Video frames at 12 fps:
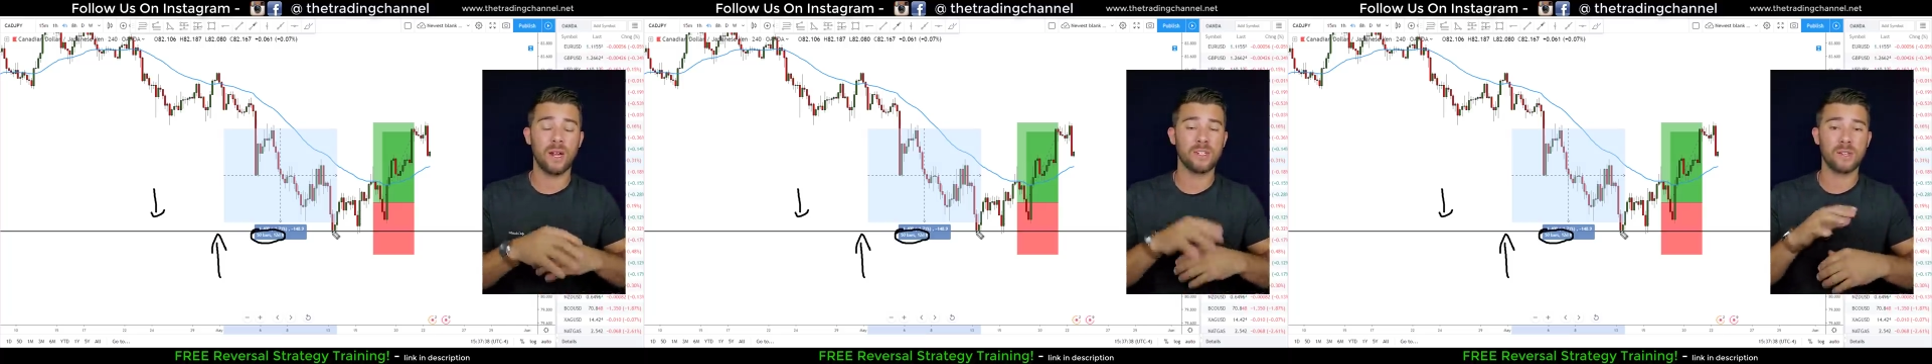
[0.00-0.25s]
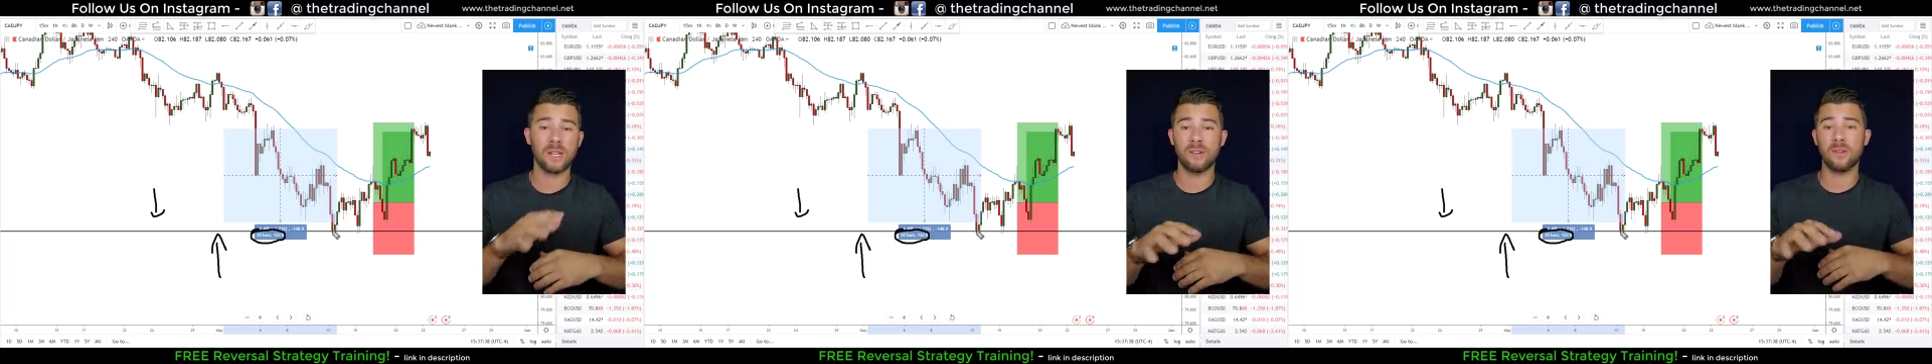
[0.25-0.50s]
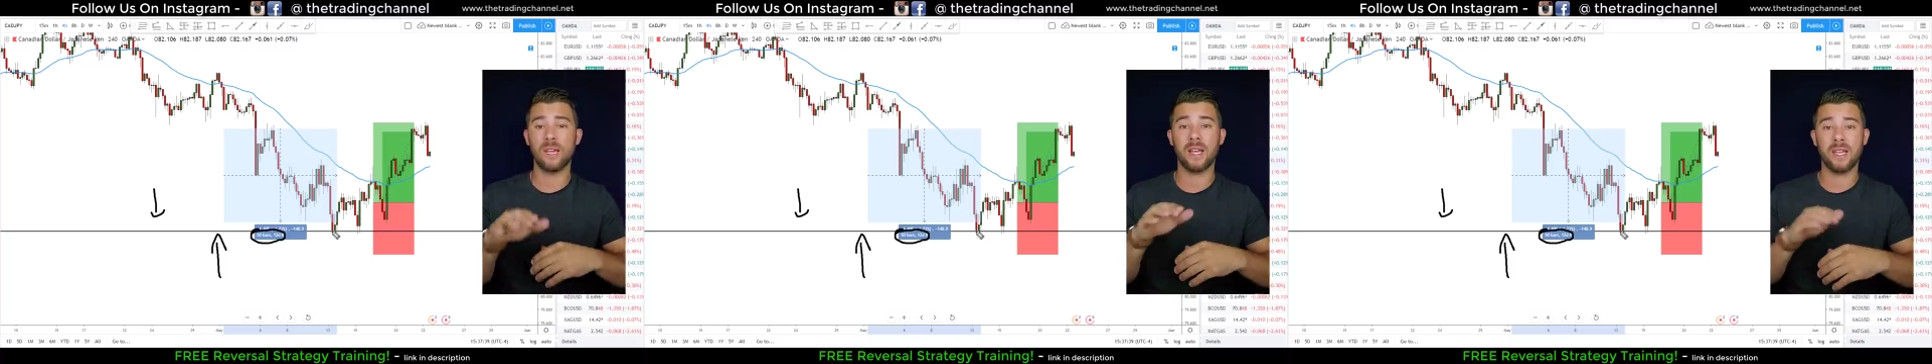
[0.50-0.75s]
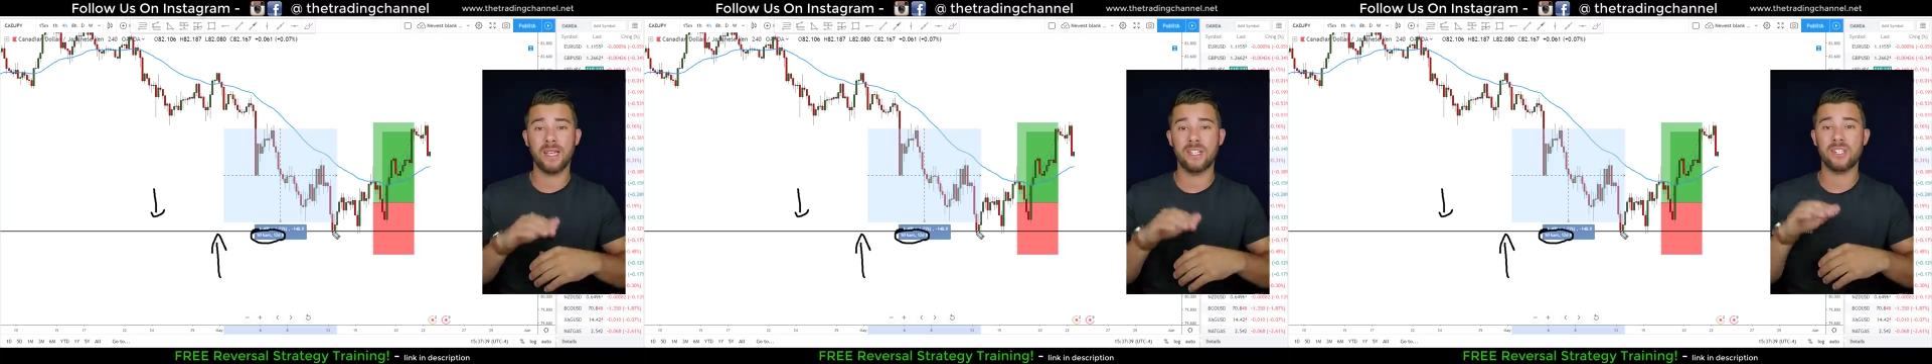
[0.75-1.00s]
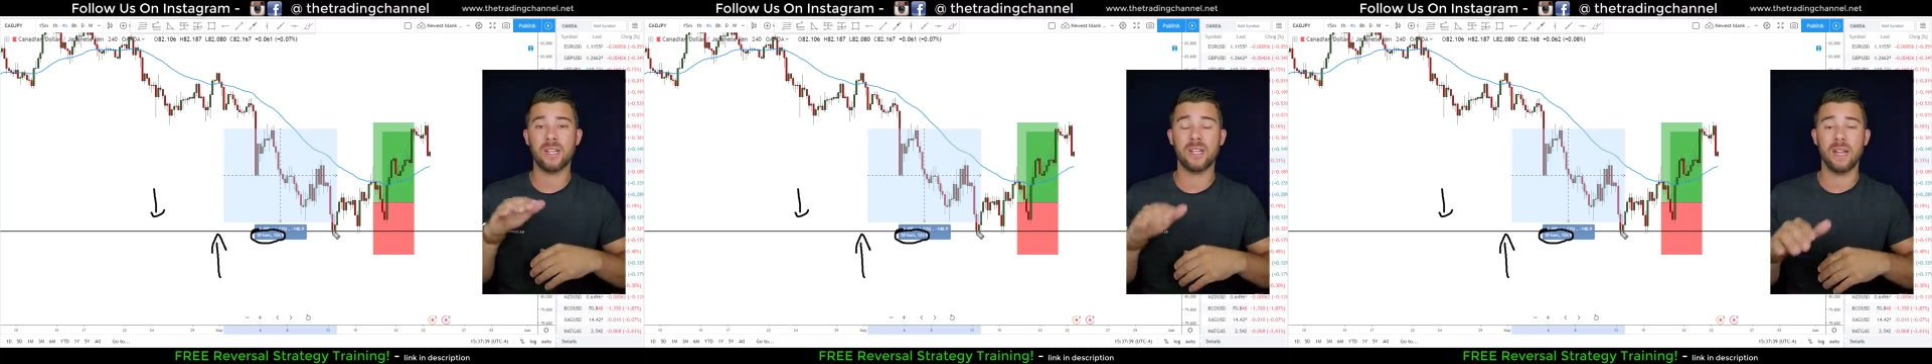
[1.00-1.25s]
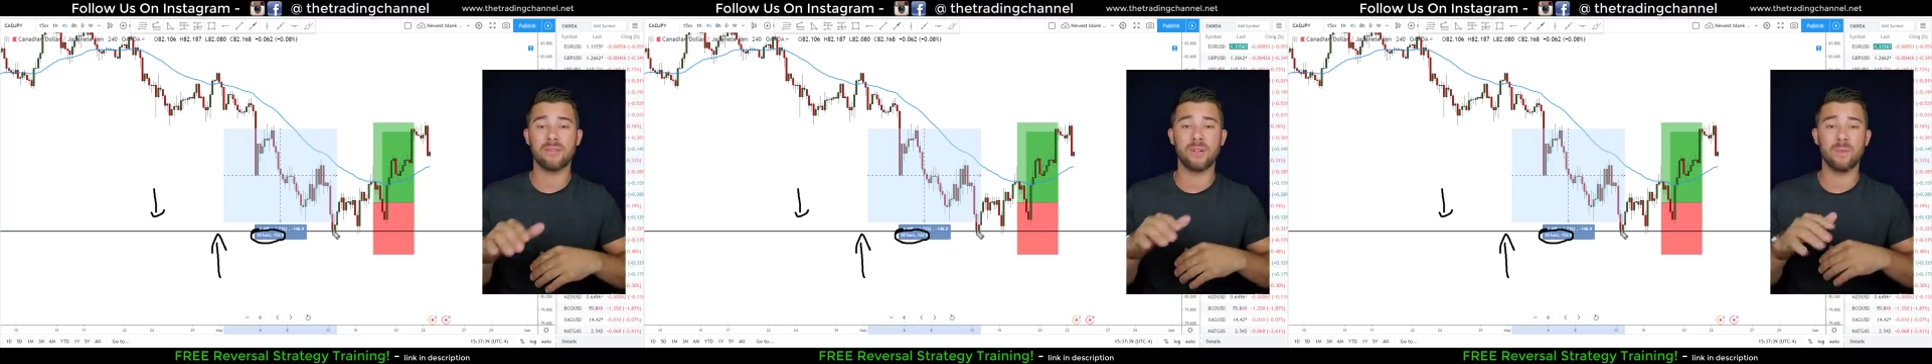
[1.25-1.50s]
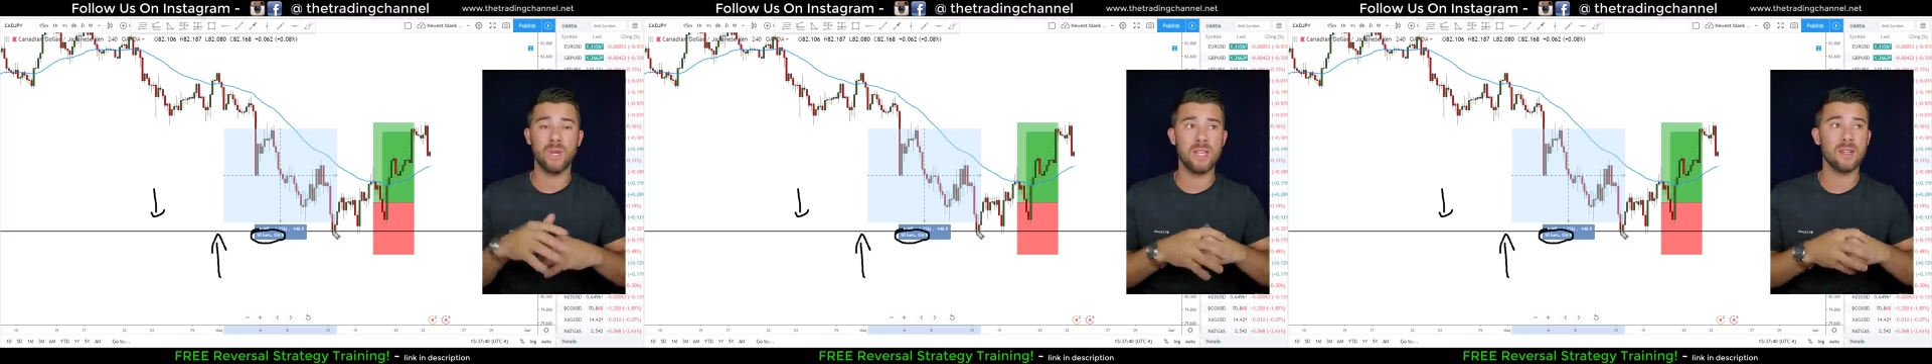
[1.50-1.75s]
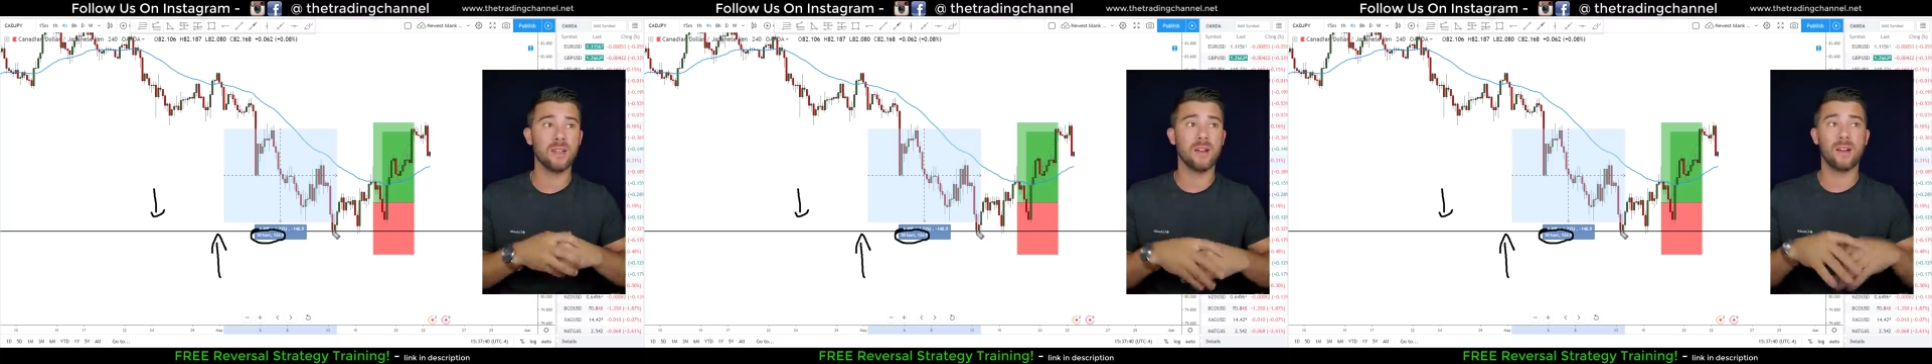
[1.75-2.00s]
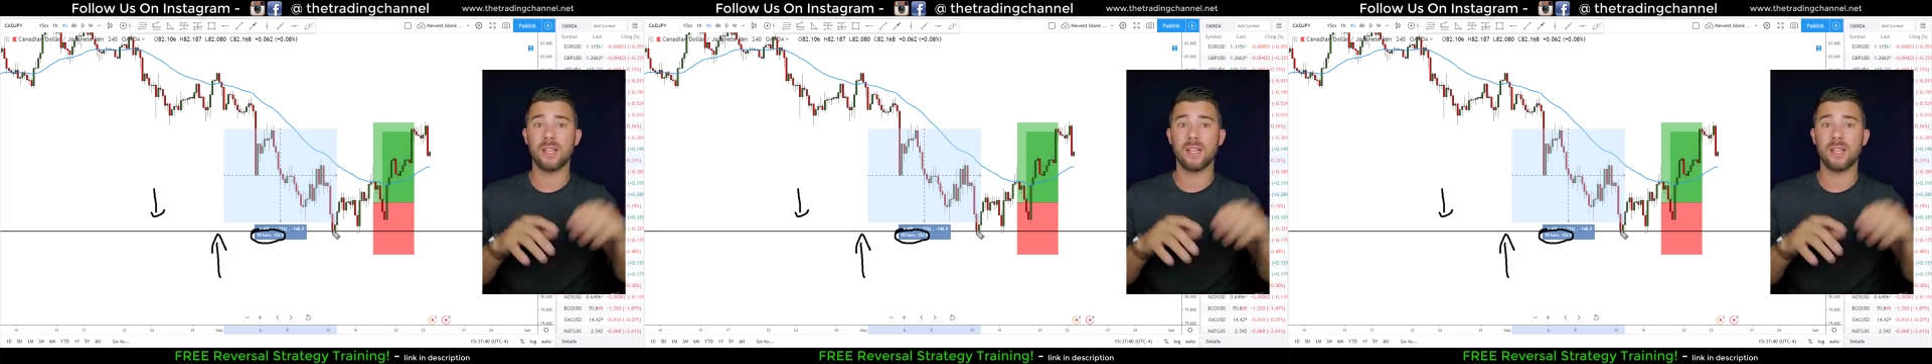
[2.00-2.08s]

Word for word: and I try to do that each and every week.